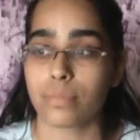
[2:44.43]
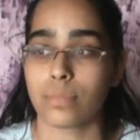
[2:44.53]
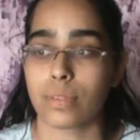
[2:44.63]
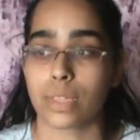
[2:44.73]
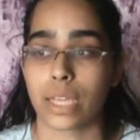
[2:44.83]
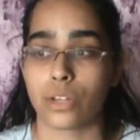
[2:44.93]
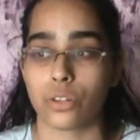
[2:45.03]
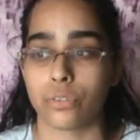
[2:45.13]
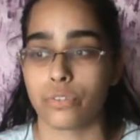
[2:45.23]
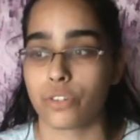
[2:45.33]

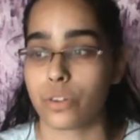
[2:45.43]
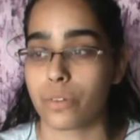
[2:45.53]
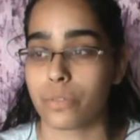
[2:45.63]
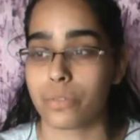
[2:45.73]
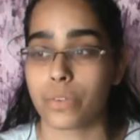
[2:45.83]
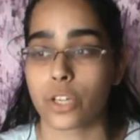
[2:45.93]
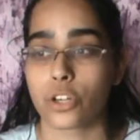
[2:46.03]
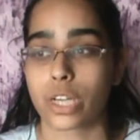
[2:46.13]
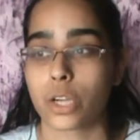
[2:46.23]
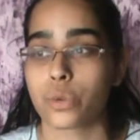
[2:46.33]
later
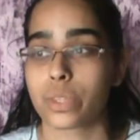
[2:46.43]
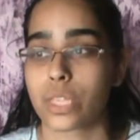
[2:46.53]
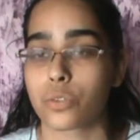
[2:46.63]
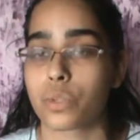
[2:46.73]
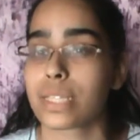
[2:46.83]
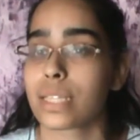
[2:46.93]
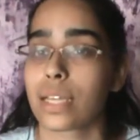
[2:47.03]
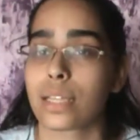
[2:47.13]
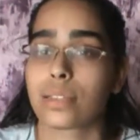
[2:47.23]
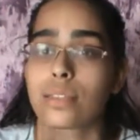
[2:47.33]
figured out that the reason
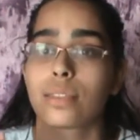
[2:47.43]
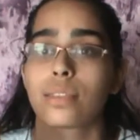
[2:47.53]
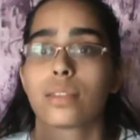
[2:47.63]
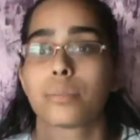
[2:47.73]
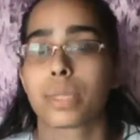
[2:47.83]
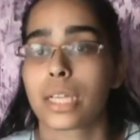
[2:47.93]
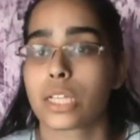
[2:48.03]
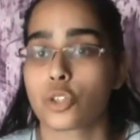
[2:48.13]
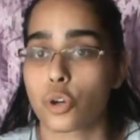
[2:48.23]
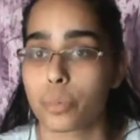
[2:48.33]
that the
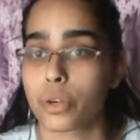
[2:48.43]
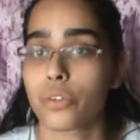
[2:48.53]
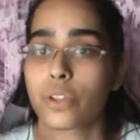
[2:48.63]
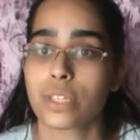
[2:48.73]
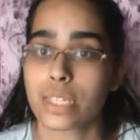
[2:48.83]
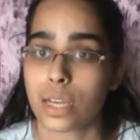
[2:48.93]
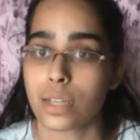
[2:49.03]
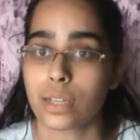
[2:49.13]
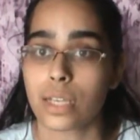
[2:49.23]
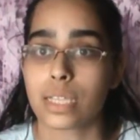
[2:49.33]
planets orbit around the
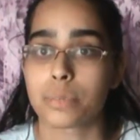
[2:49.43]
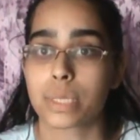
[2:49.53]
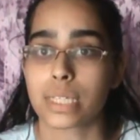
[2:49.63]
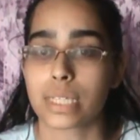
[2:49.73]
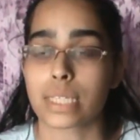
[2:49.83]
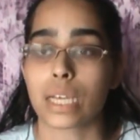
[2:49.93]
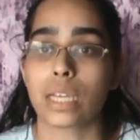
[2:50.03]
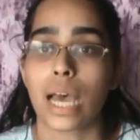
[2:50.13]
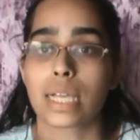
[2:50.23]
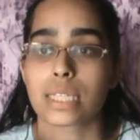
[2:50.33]
sun is because the sun
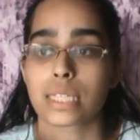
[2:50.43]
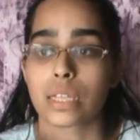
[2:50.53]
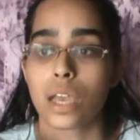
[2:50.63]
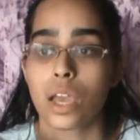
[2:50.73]
has